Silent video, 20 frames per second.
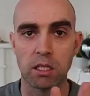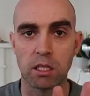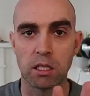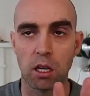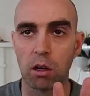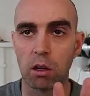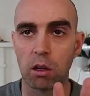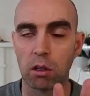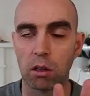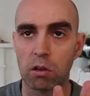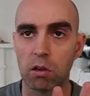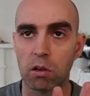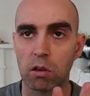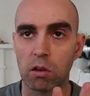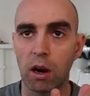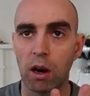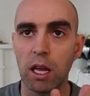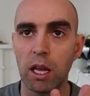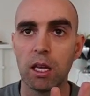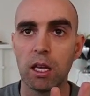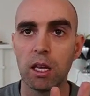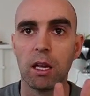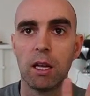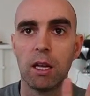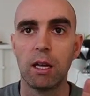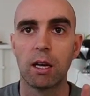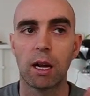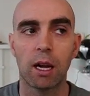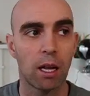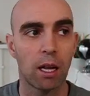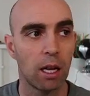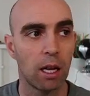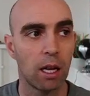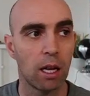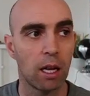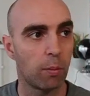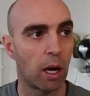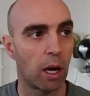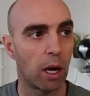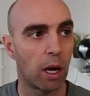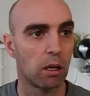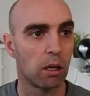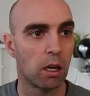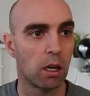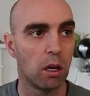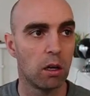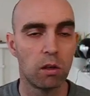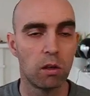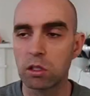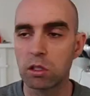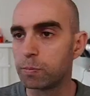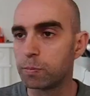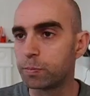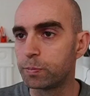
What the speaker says: all grey. Click back on code.